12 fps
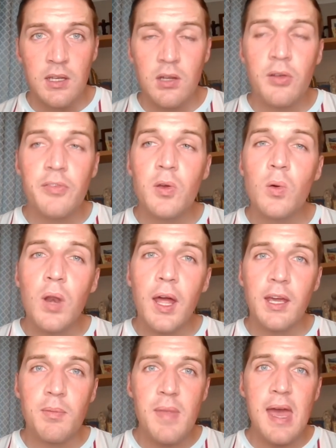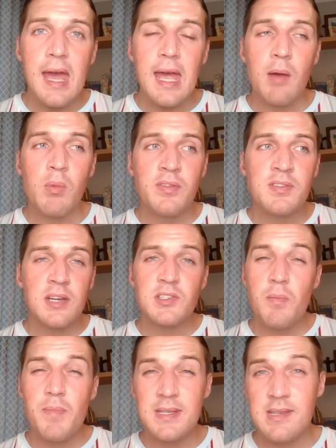Now, if you're like me, and with
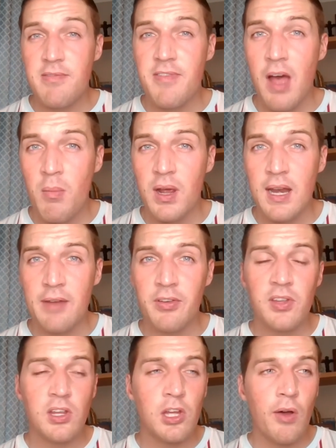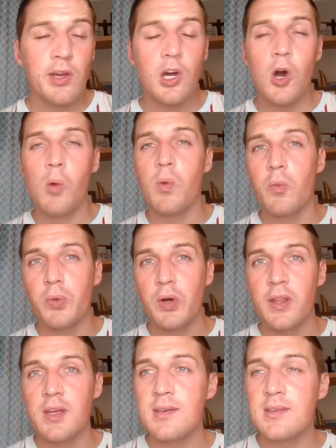such a busy family and everything going on with
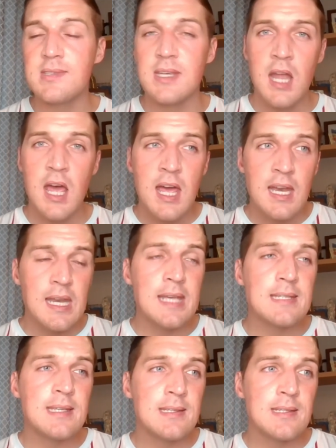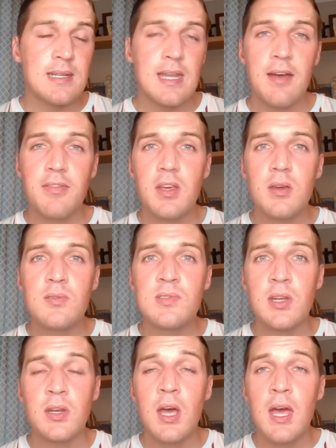brothers and nieces and
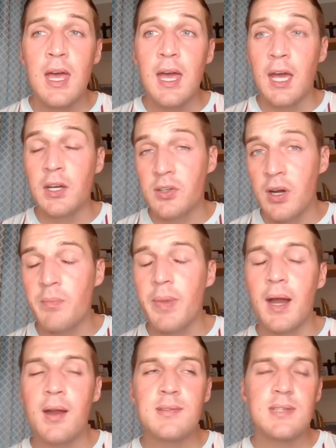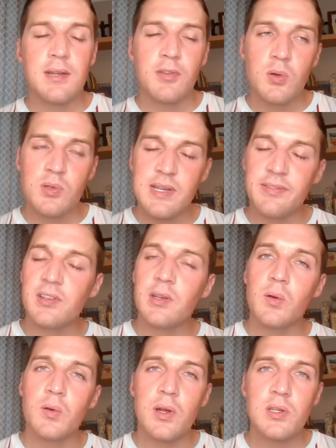nephews and, and grandparents, and of course
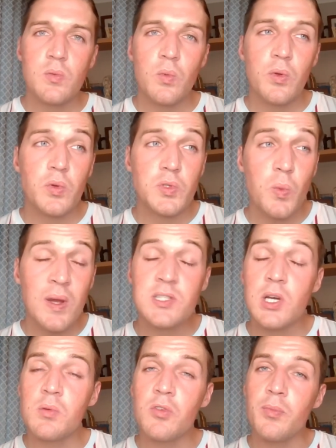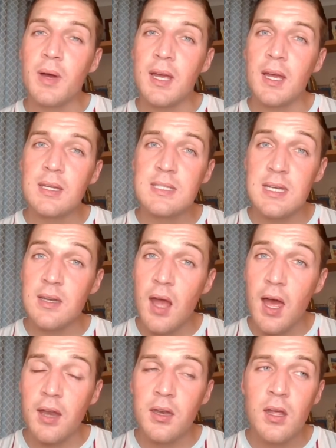everything which went on with my dear
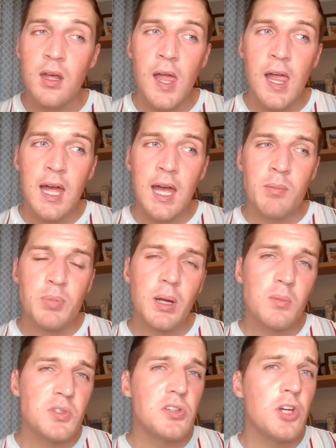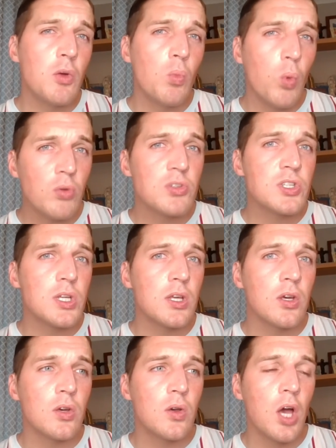nan, and perhaps you don't want
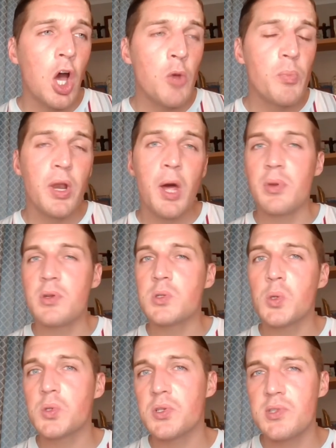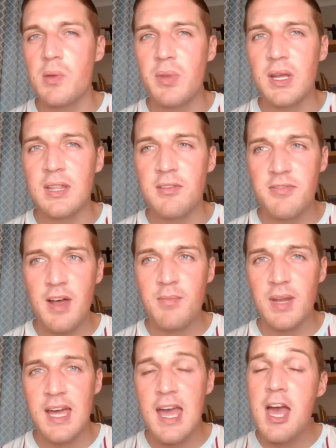to open up and talk to somebody in the
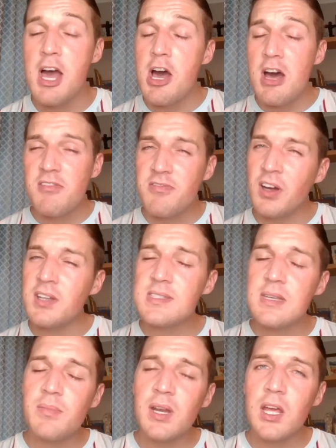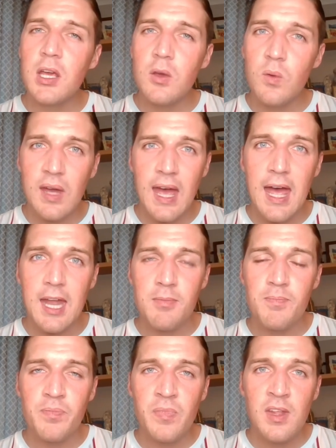family, find somebody who you can.